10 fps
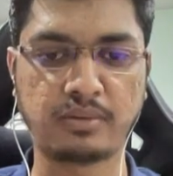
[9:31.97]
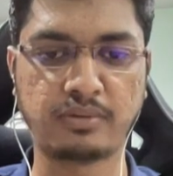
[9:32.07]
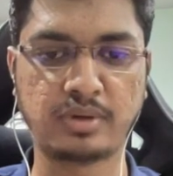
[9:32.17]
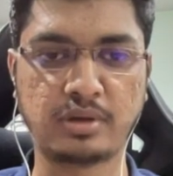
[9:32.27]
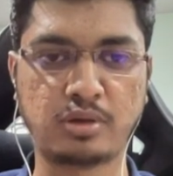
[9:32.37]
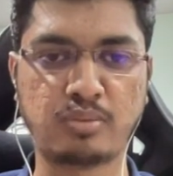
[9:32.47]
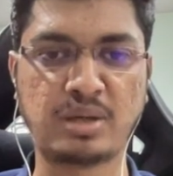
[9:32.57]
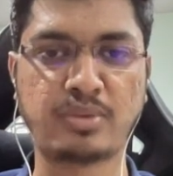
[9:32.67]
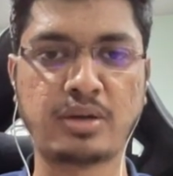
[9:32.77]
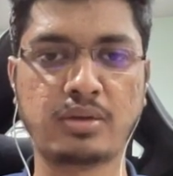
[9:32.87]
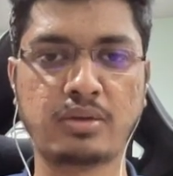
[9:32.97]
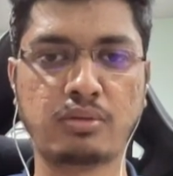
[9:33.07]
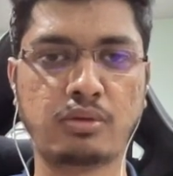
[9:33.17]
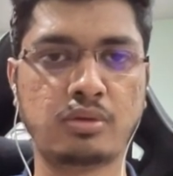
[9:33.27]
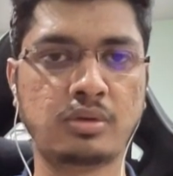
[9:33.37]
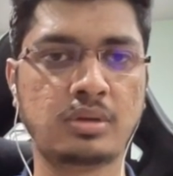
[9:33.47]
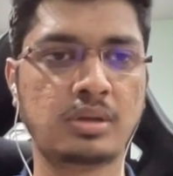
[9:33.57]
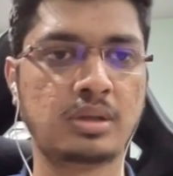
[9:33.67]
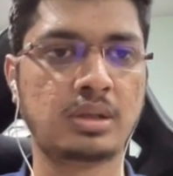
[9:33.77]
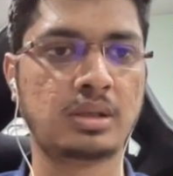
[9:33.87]
figure out by my own.
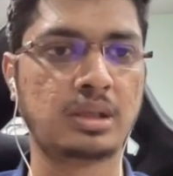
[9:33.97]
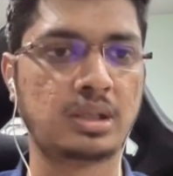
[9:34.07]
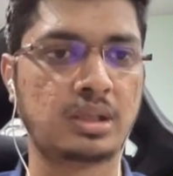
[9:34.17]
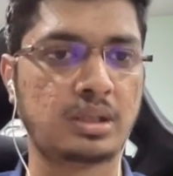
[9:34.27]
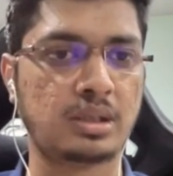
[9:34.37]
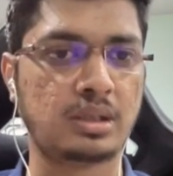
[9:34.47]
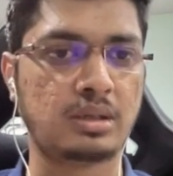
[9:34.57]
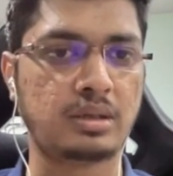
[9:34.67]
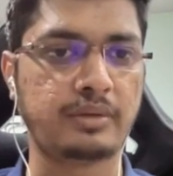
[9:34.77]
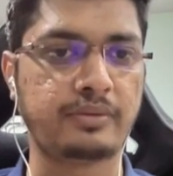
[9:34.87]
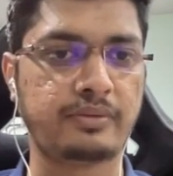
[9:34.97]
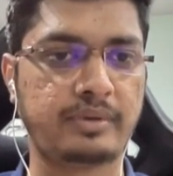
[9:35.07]
If